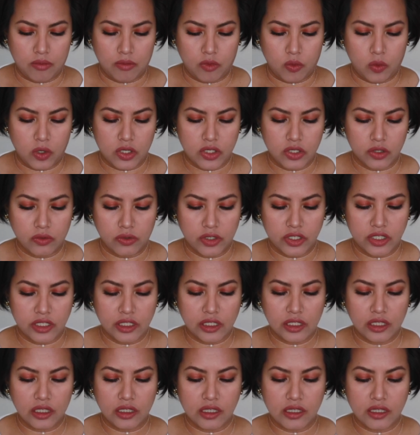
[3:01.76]
was
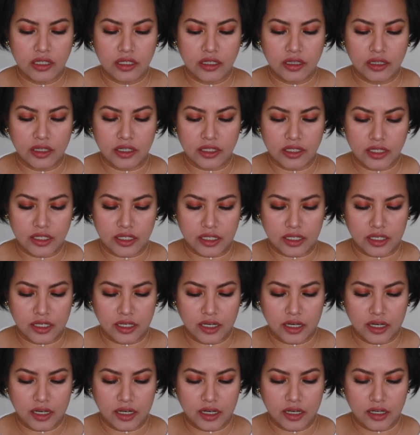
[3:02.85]
originally listed
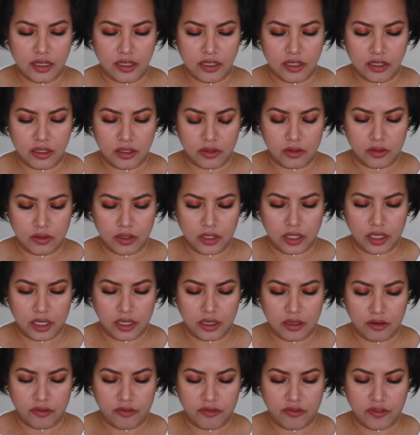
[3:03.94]
as, oh, I
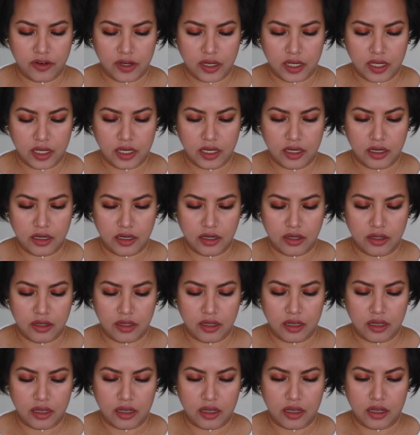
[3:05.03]
can't find
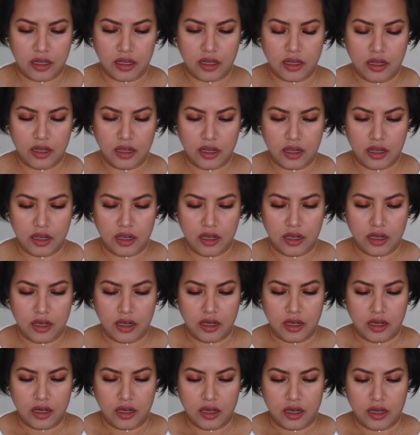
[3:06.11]
the
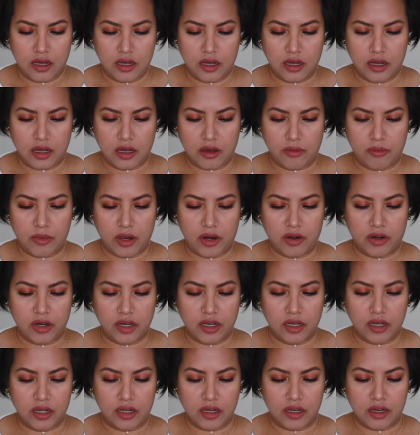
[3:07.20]

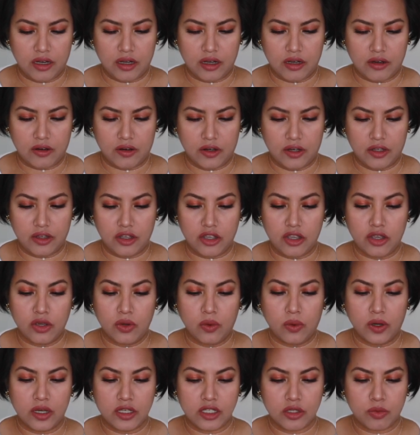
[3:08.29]
American or the
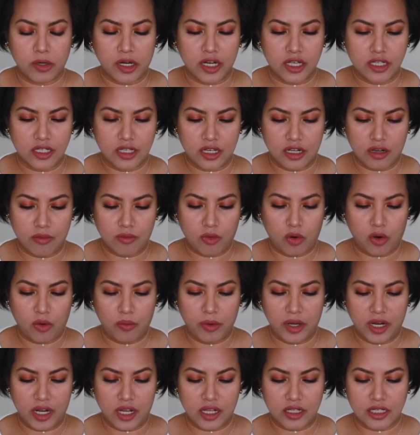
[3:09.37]
US price anymore,
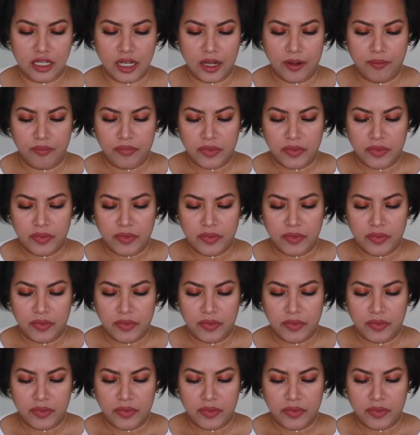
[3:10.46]
but it's